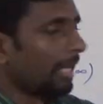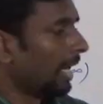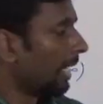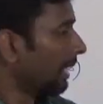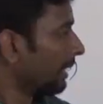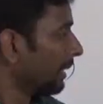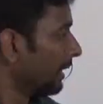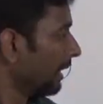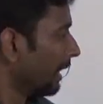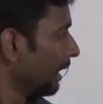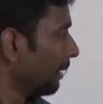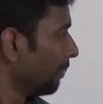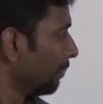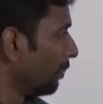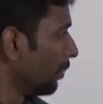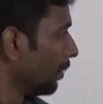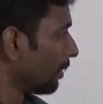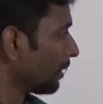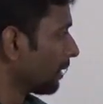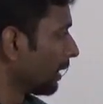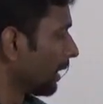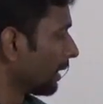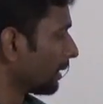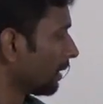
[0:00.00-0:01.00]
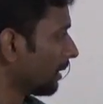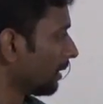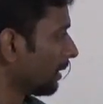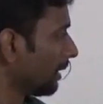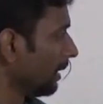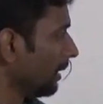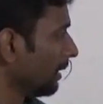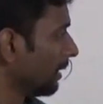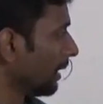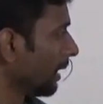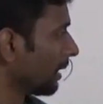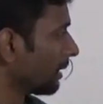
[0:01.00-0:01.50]
And these both are
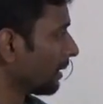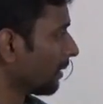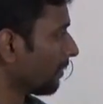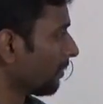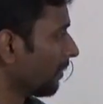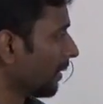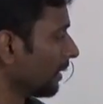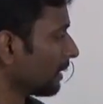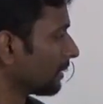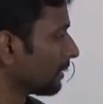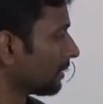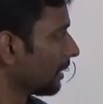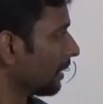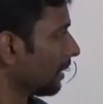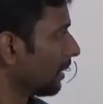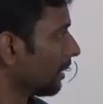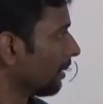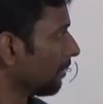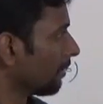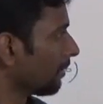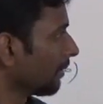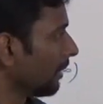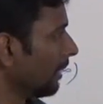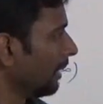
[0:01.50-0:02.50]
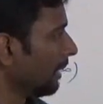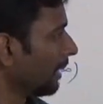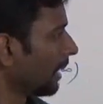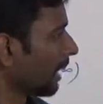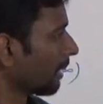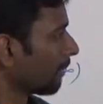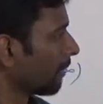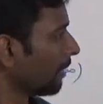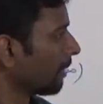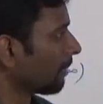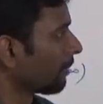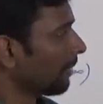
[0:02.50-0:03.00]
the
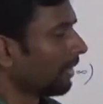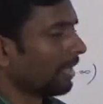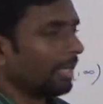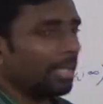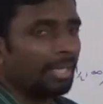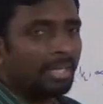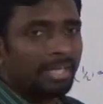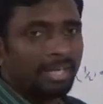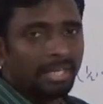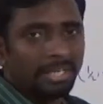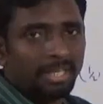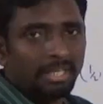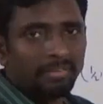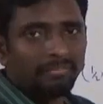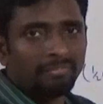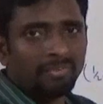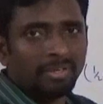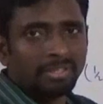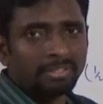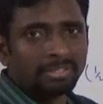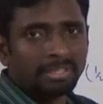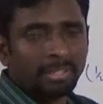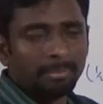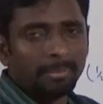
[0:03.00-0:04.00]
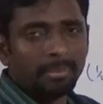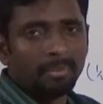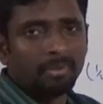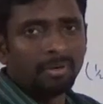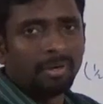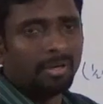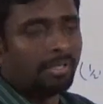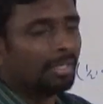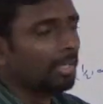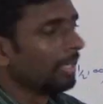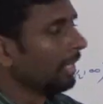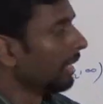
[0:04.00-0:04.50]
intervals for decreasing function
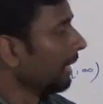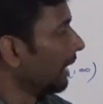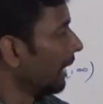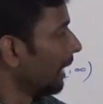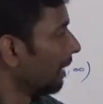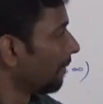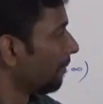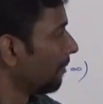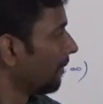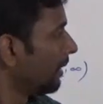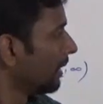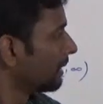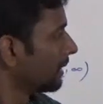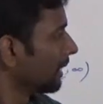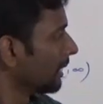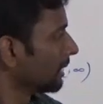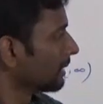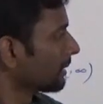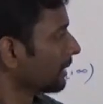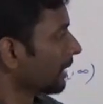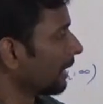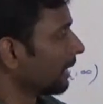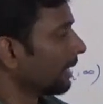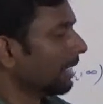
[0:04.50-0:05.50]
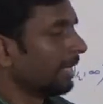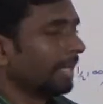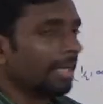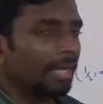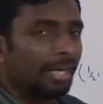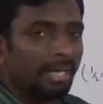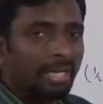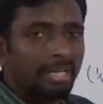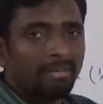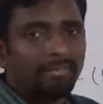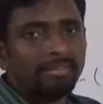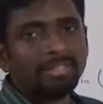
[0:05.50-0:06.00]
because f dash x are
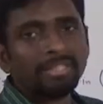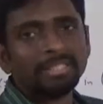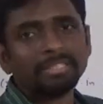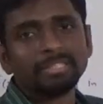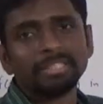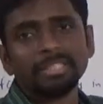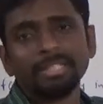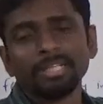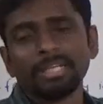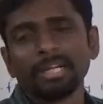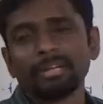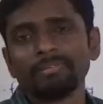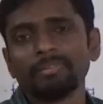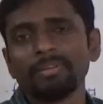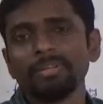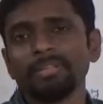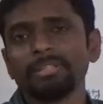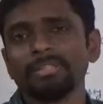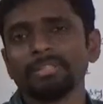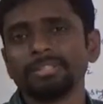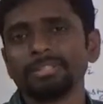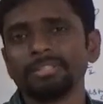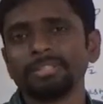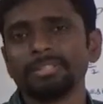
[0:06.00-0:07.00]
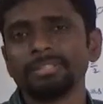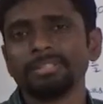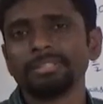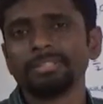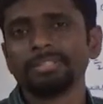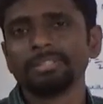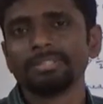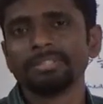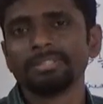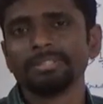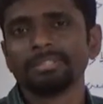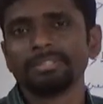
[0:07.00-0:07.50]
negative in this interval.
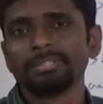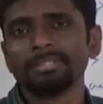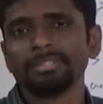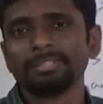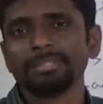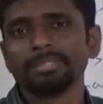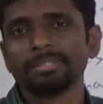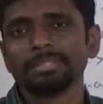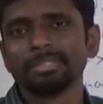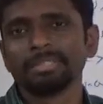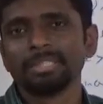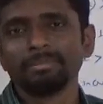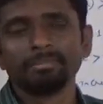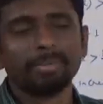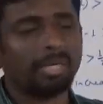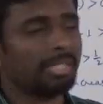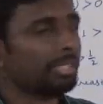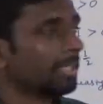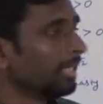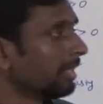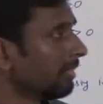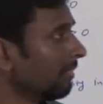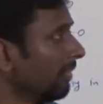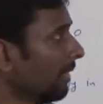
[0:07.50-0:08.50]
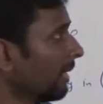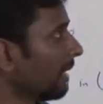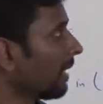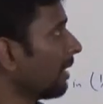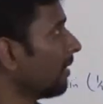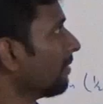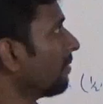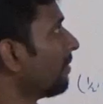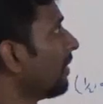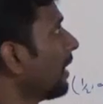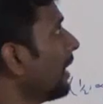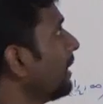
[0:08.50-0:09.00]
By this we
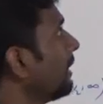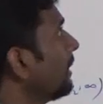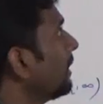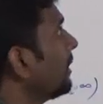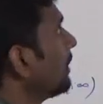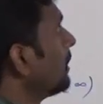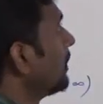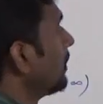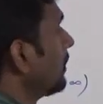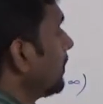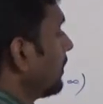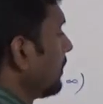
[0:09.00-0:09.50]
can find